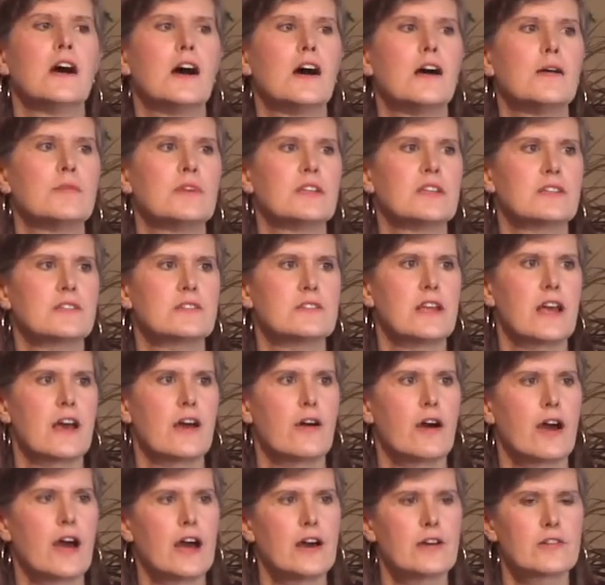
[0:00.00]
It is
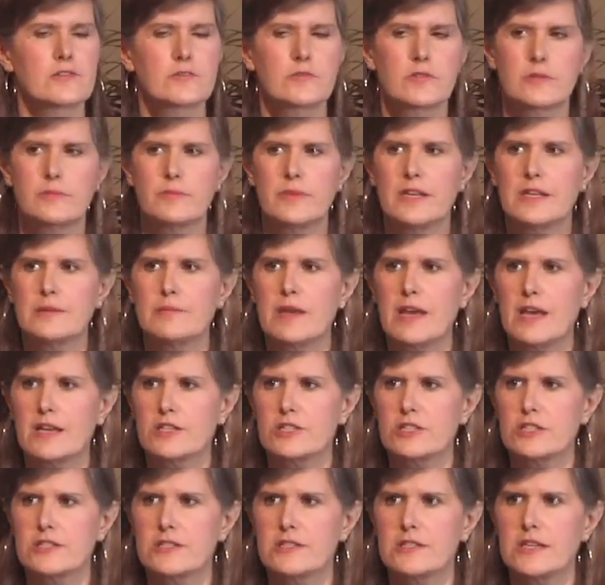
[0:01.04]
now a house with many
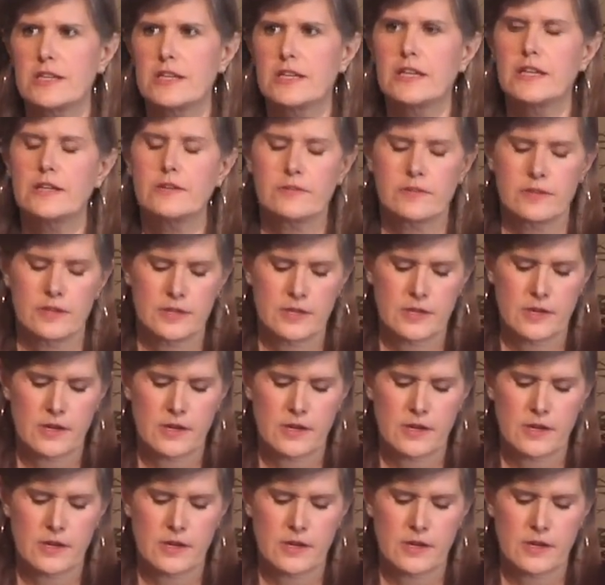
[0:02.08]
mansions in it.